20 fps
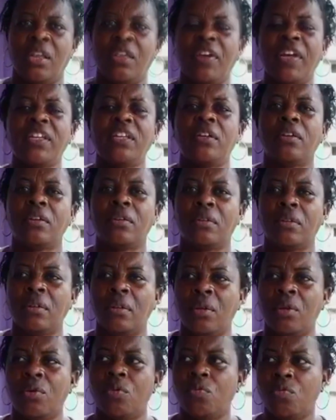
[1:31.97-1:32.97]
Tried to
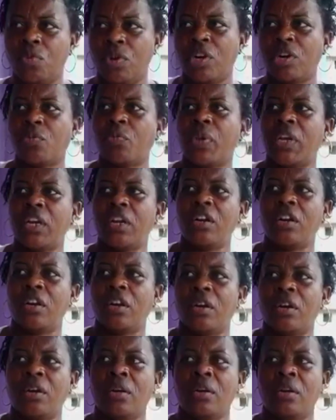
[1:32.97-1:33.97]
work with
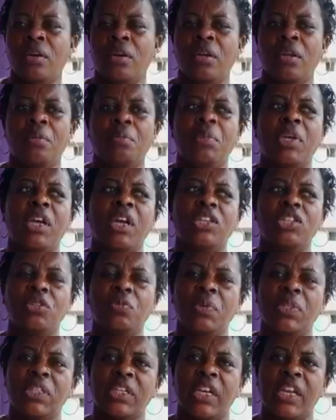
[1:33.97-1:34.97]
her because she
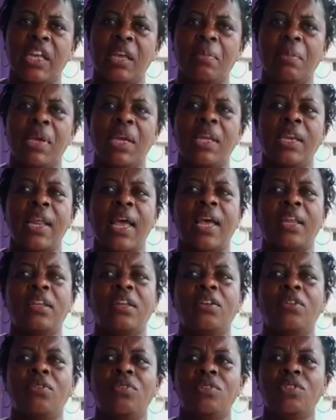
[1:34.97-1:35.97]
was claiming that,
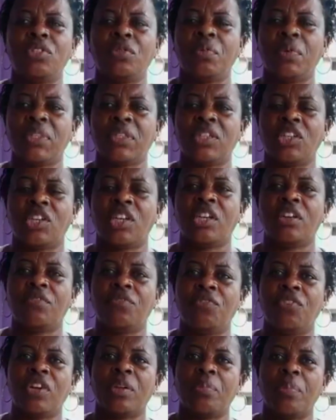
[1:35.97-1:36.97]
she couldn't
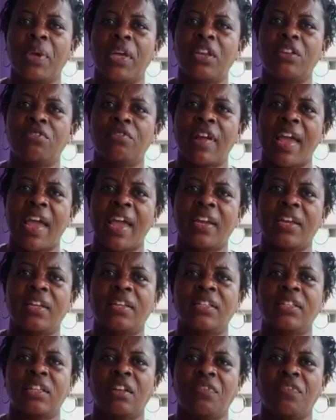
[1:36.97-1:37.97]
afford to pay the rent and
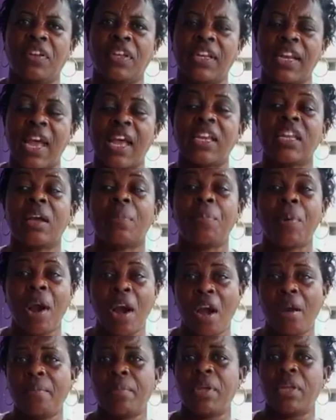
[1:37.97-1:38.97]
stuff like that. The
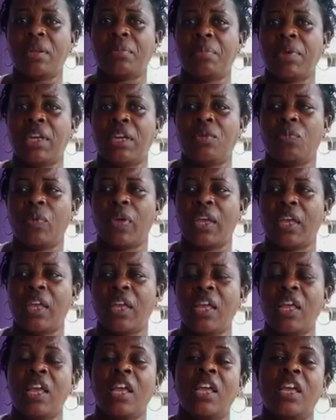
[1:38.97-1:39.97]
apartment, by the way,
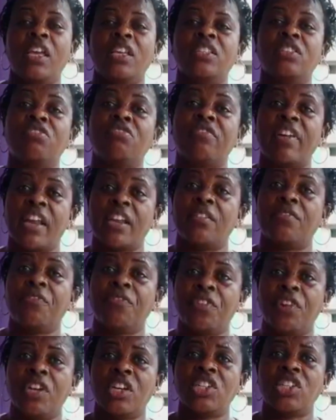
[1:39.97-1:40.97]
is a ready
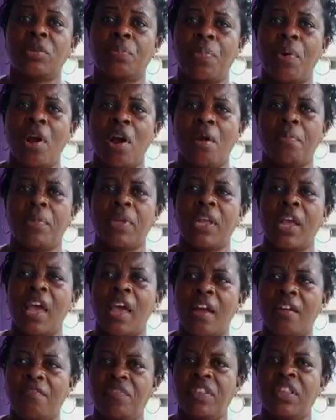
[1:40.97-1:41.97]
furnished apartment.
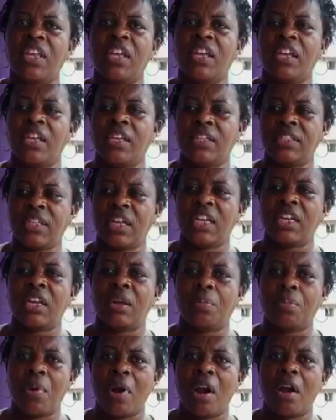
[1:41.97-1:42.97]
Everything inside the
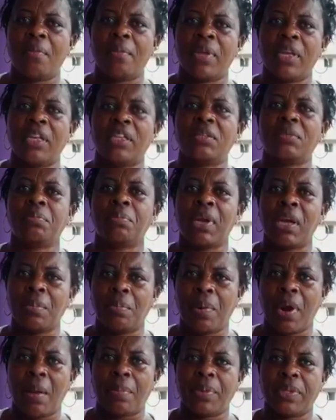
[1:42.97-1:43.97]
apartment is my
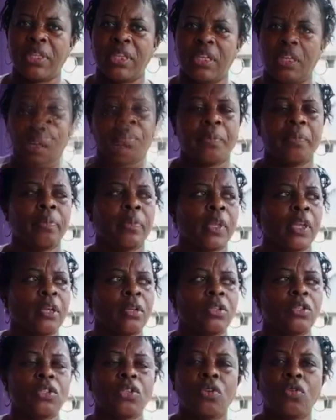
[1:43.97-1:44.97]
property.
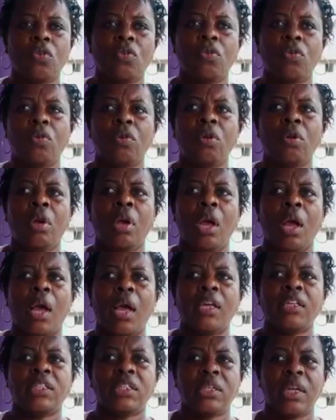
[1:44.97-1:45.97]
So
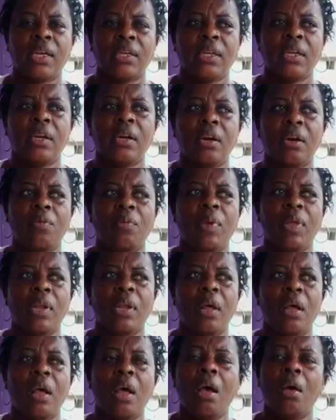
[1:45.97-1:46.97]
I said to her,
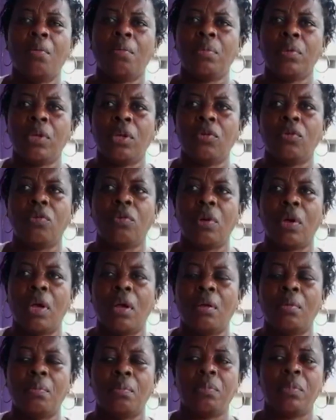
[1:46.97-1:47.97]

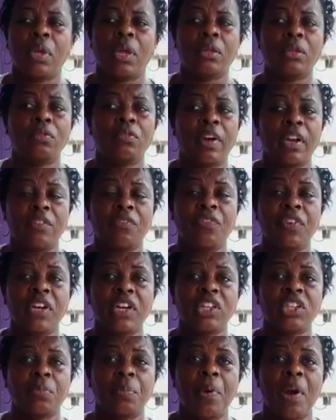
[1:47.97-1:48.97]
the ready
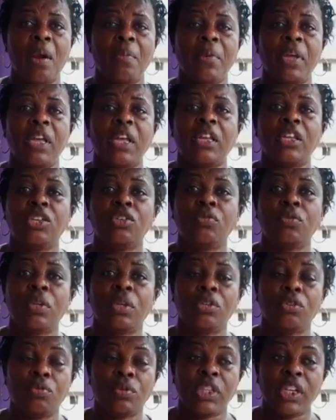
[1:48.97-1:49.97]
furnished apartment,
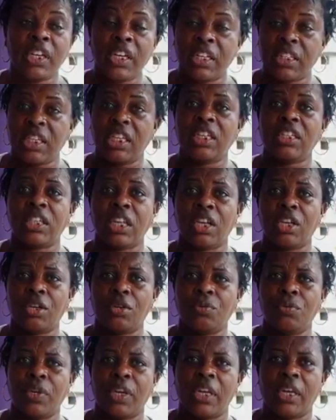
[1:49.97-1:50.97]
utilities
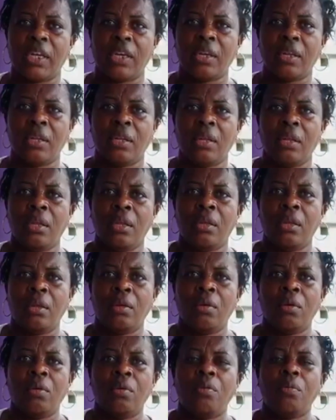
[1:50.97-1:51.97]
included.
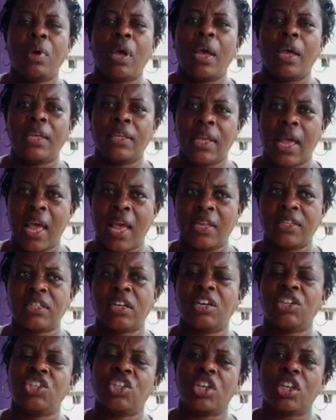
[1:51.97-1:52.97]
I asked
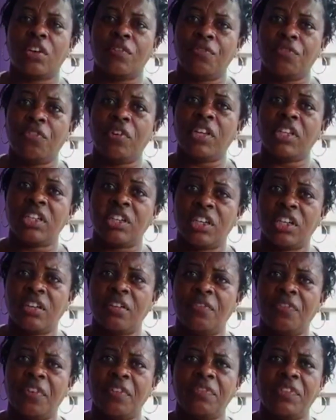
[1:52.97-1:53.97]
her if she could afford
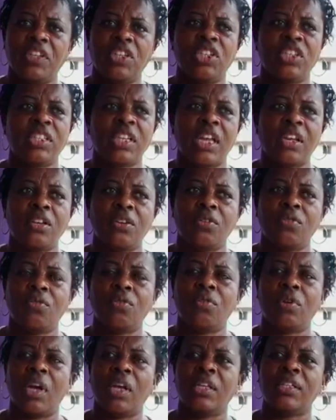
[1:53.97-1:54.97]
$13.50. She said
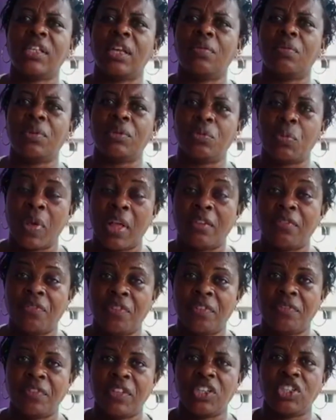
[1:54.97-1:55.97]
no. I said with
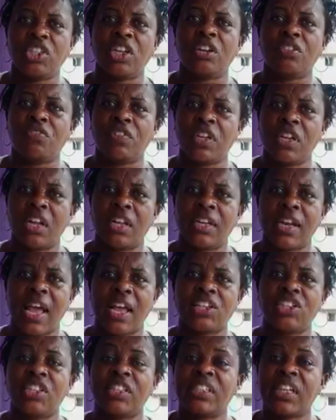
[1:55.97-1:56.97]
$12.50. She agreed on
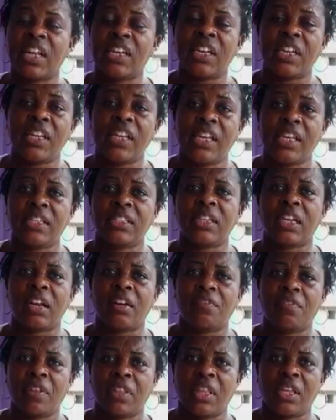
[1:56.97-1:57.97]
that. She signed the lease and
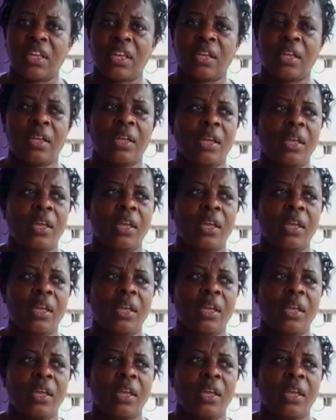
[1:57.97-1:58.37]
everything.